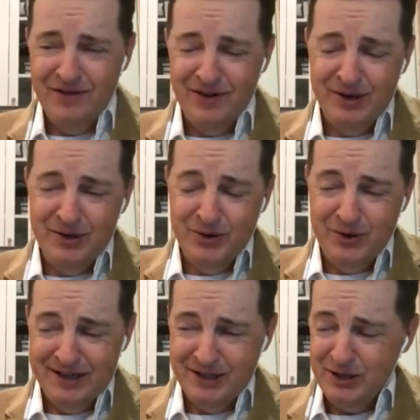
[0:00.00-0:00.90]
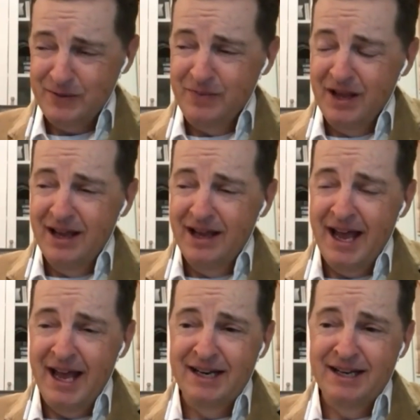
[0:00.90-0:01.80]
very good question.
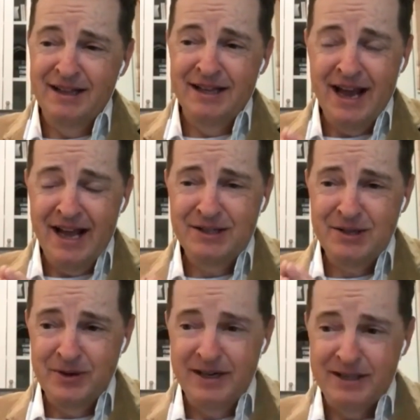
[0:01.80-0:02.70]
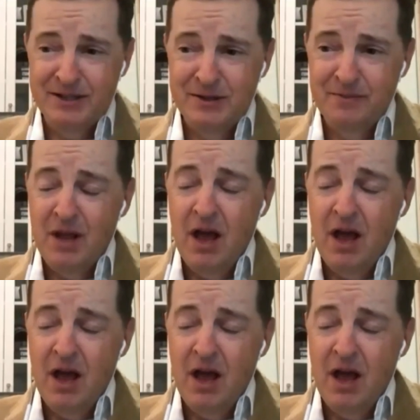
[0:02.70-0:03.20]
And the answer is,